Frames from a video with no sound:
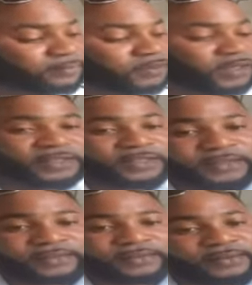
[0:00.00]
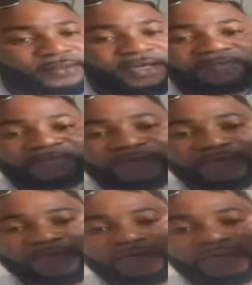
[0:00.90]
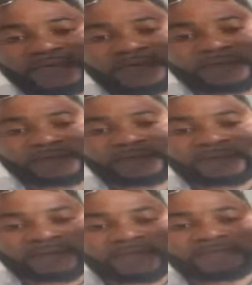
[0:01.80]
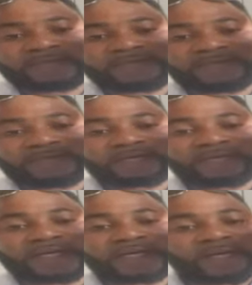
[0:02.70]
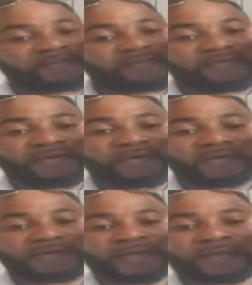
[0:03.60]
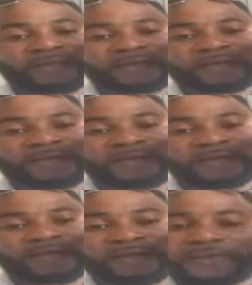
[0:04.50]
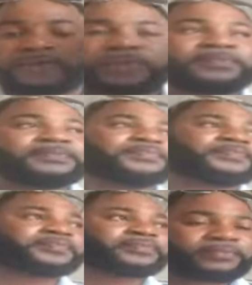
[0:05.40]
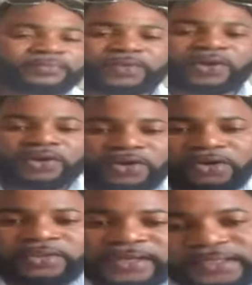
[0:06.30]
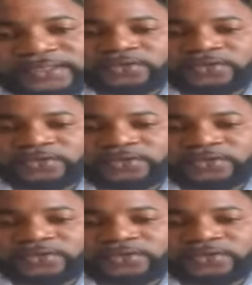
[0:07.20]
you can see I have my follow Rosa now. Here's my follow Rosa. I have my follow Rosa. So all thanks